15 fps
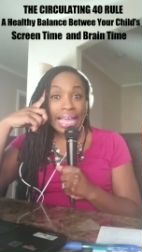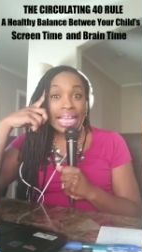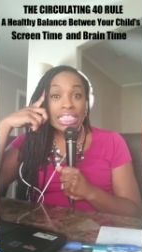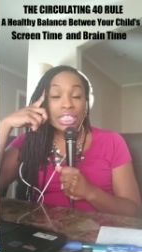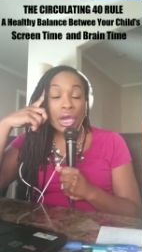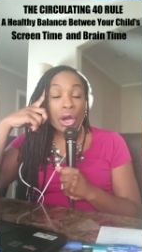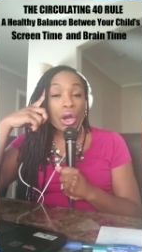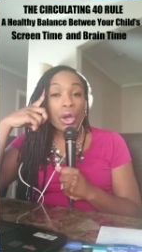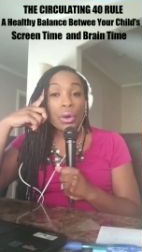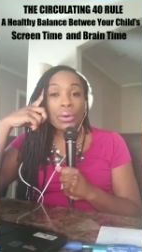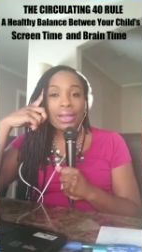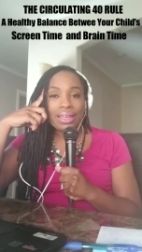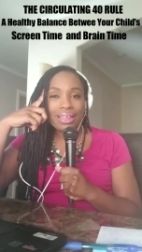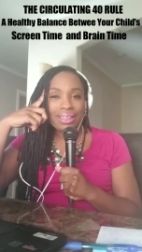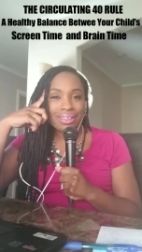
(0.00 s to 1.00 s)
He's
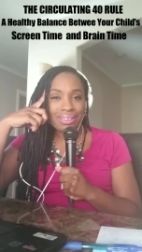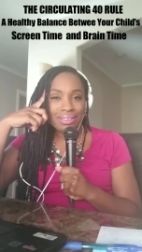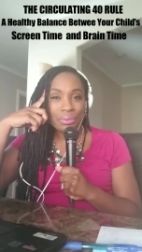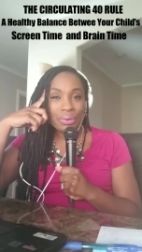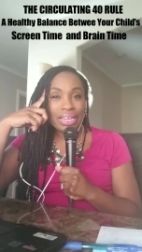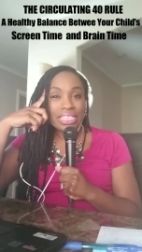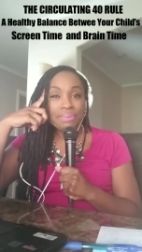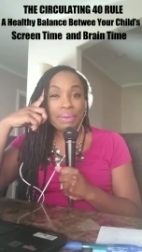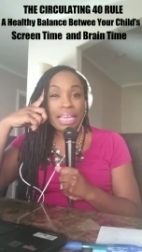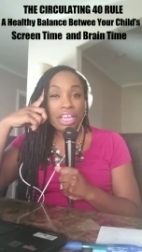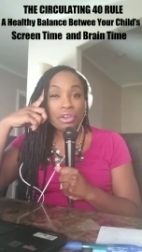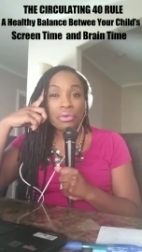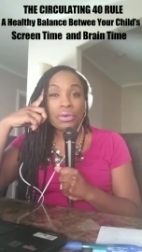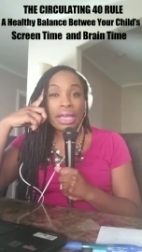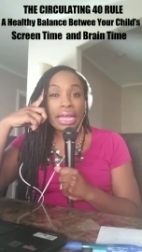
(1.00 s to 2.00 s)
earning. When he's
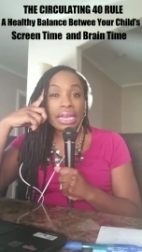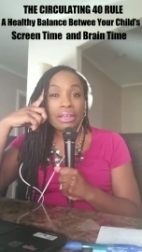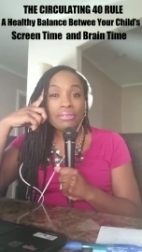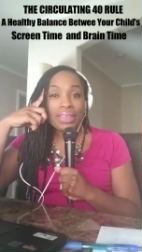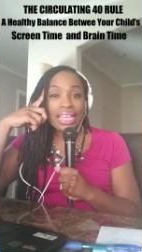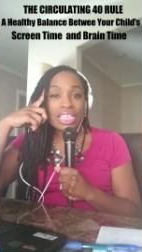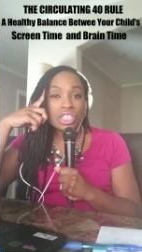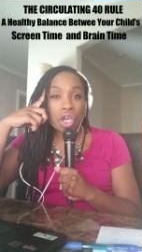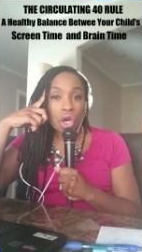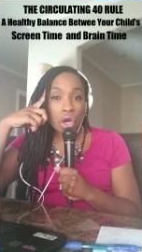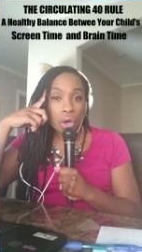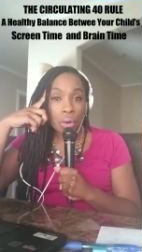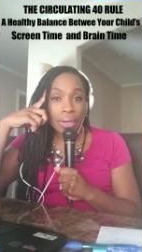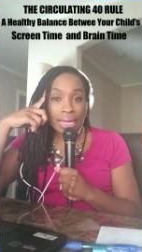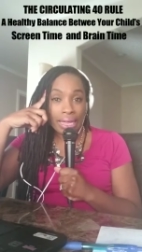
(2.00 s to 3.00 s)
being creative, he's
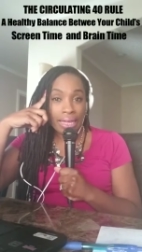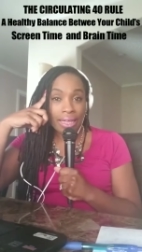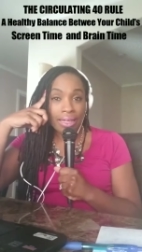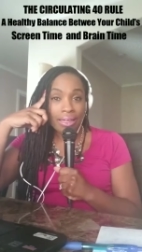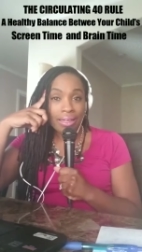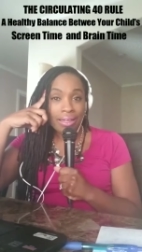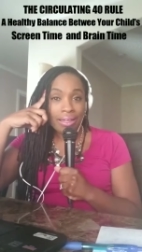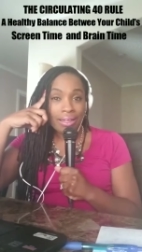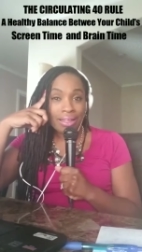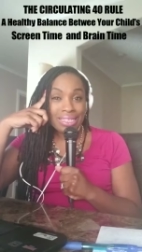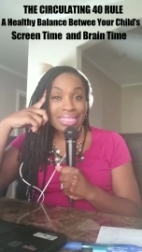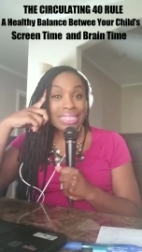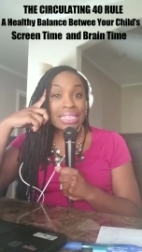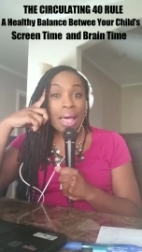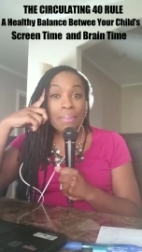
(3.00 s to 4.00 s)

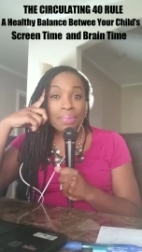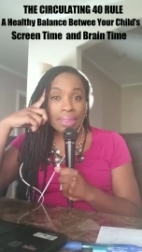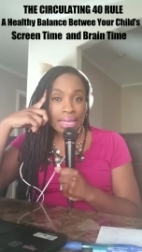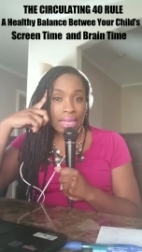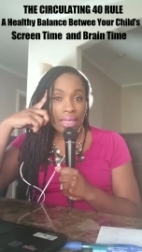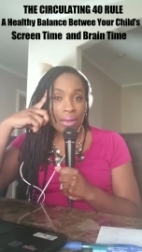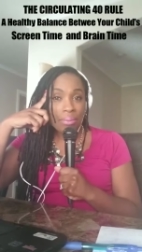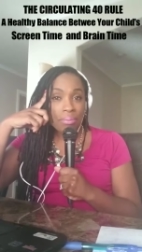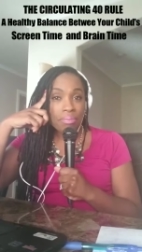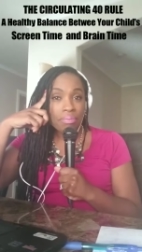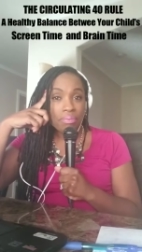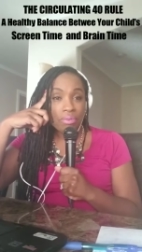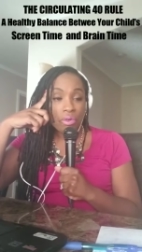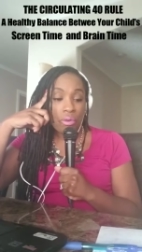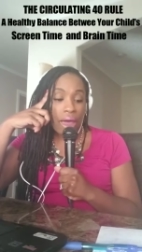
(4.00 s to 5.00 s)
earning something.
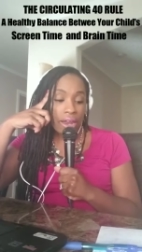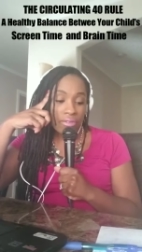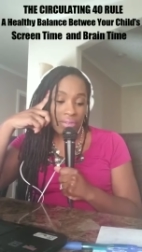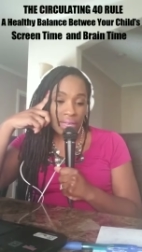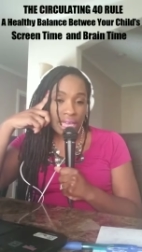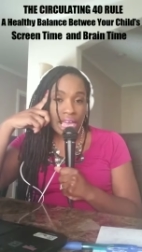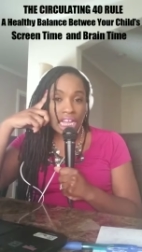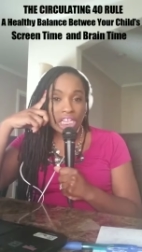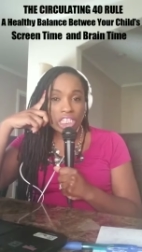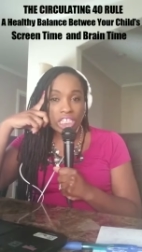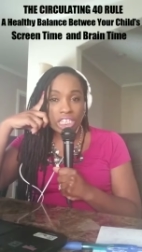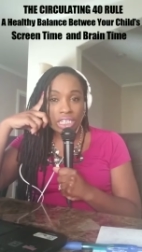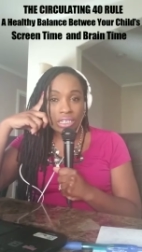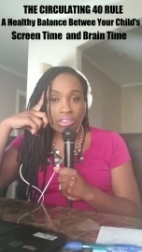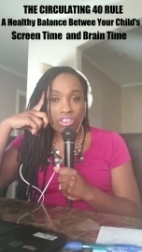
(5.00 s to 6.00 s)

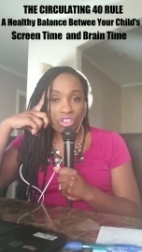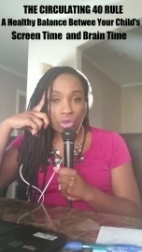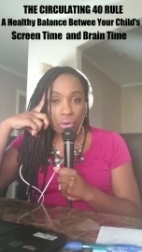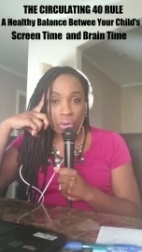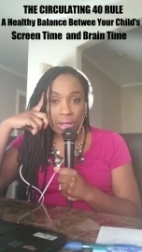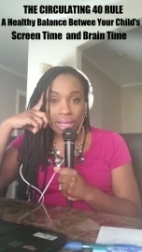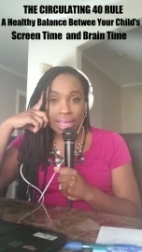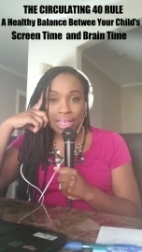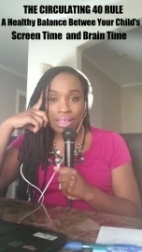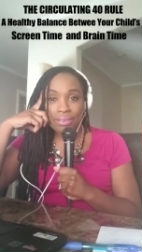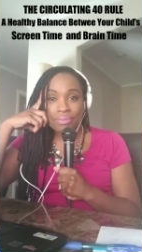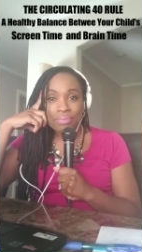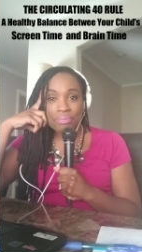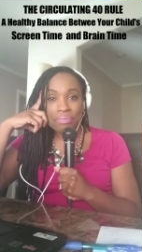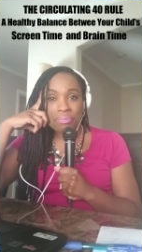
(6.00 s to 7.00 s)
Gratification, joy,
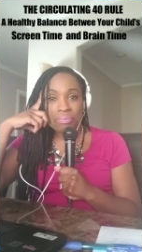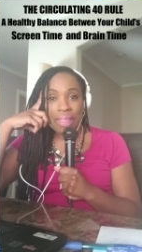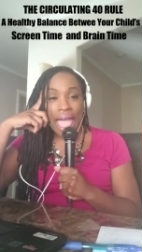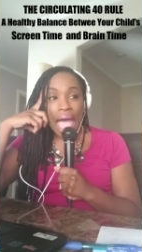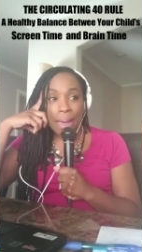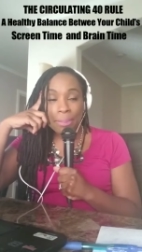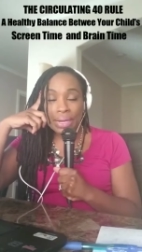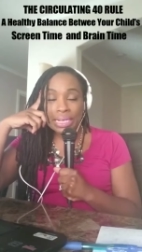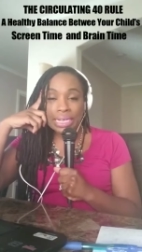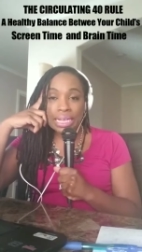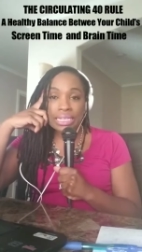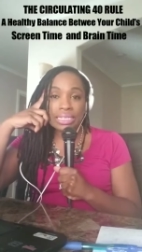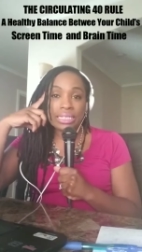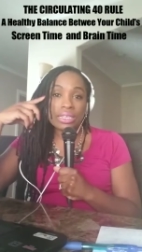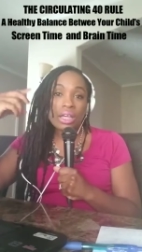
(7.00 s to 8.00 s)

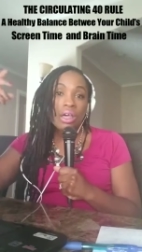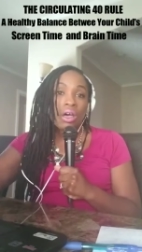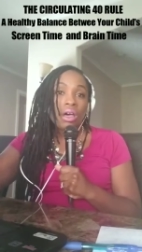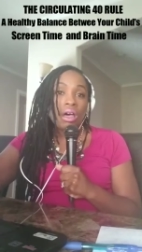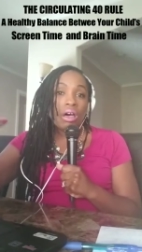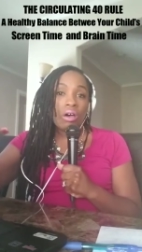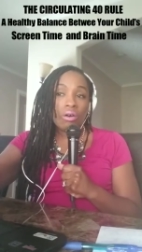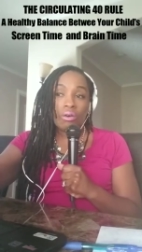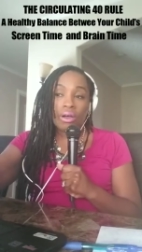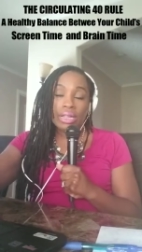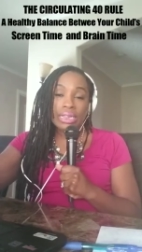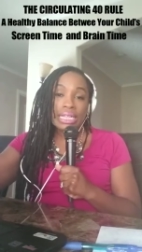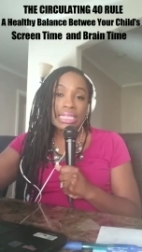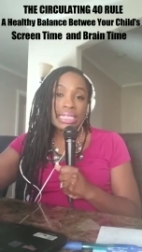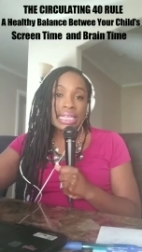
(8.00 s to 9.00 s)
happiness, or
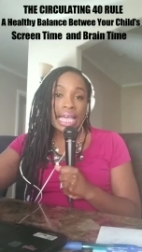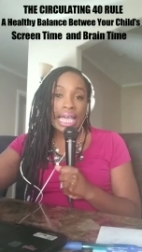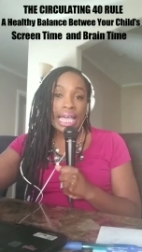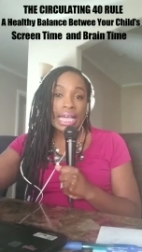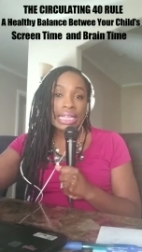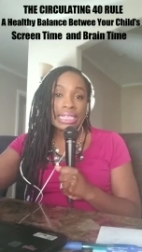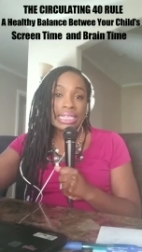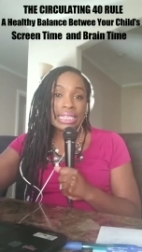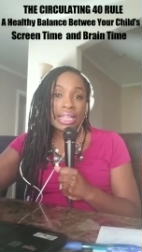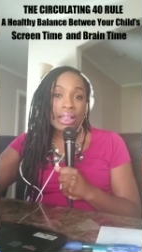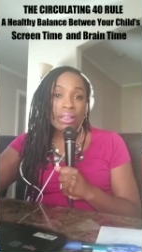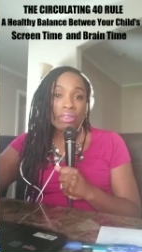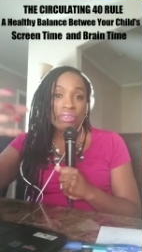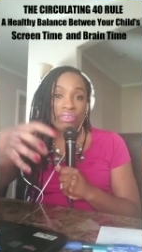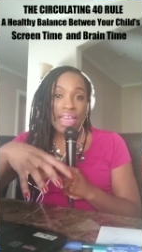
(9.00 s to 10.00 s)
in this case,
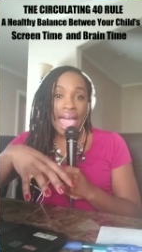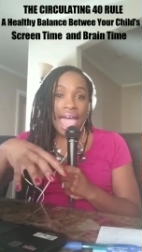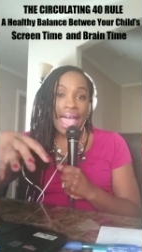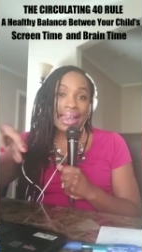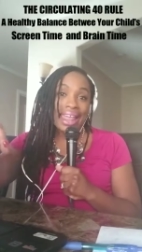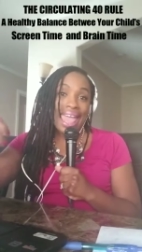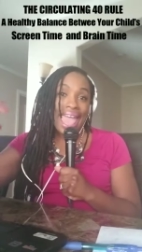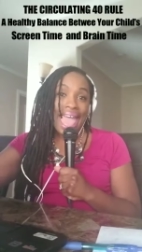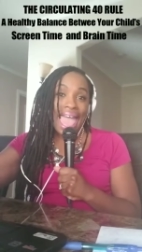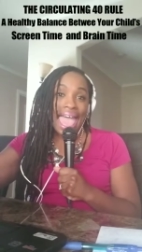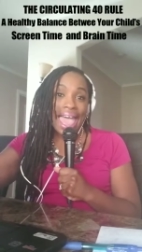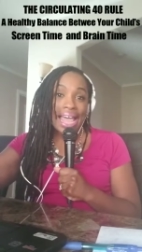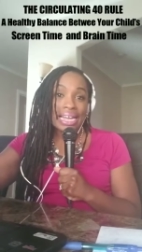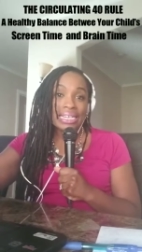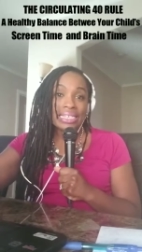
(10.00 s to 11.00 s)
that
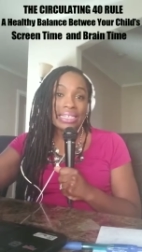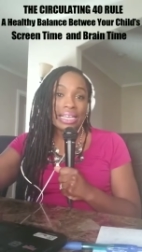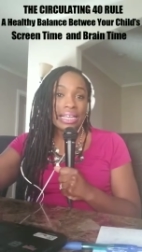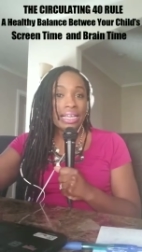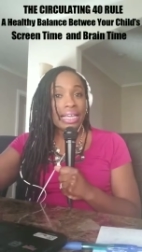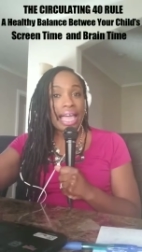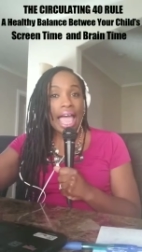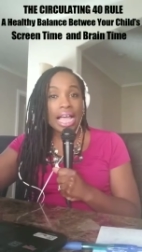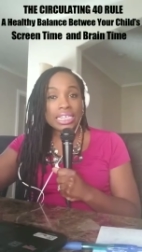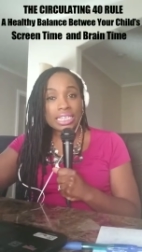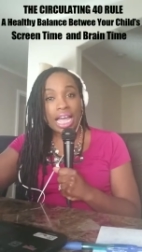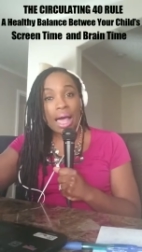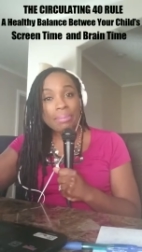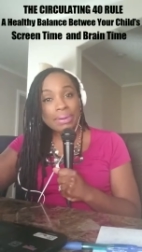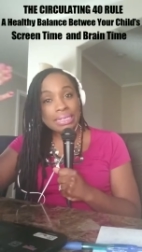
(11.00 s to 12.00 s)
and
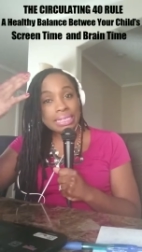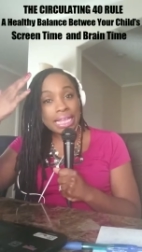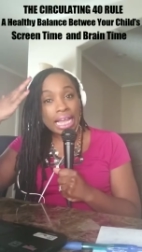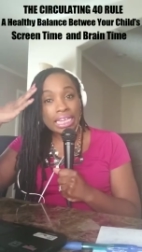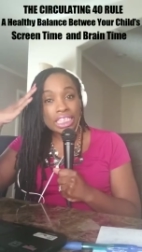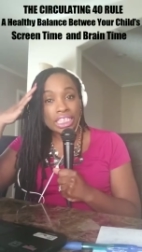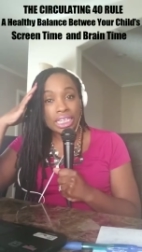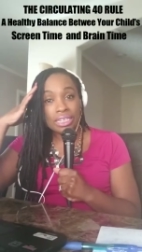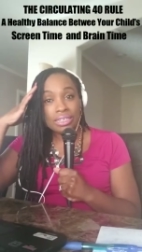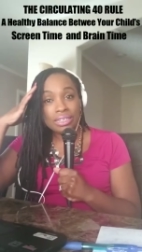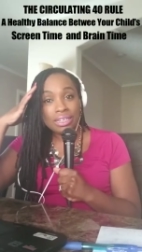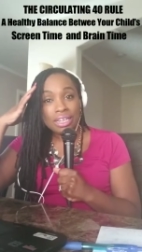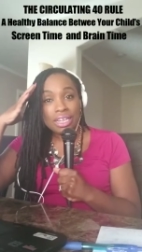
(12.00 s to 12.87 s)
cash compensation.